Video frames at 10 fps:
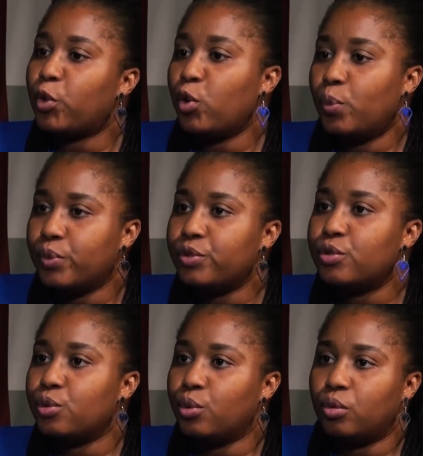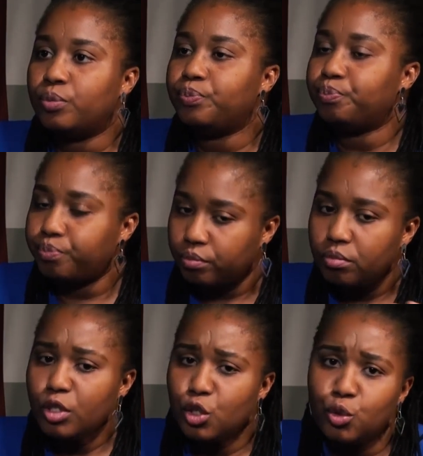we're open to
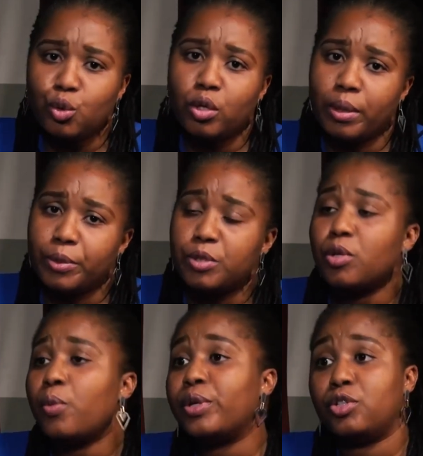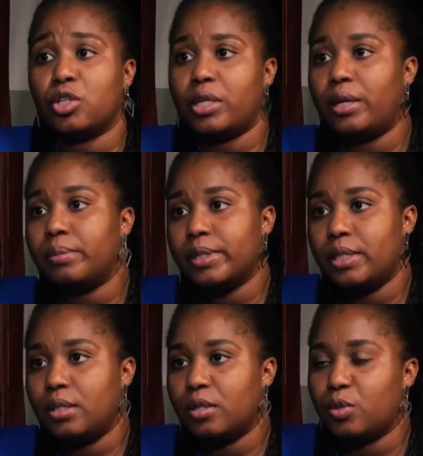collaborating, not with just
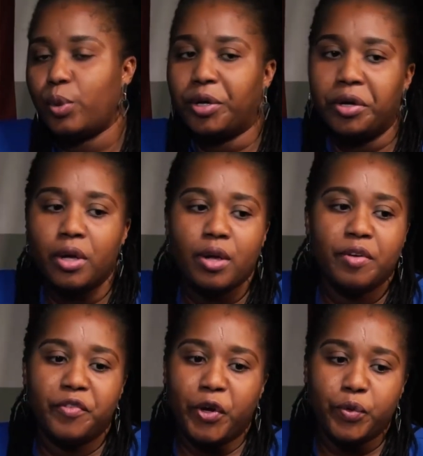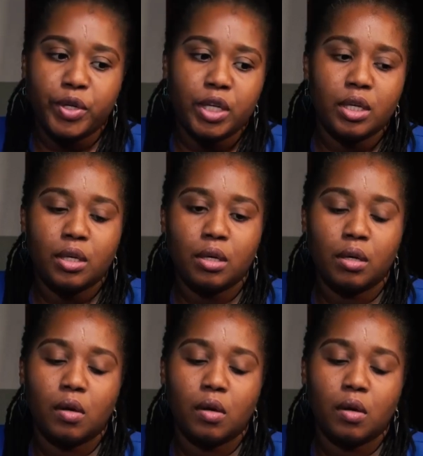anybody, because we're very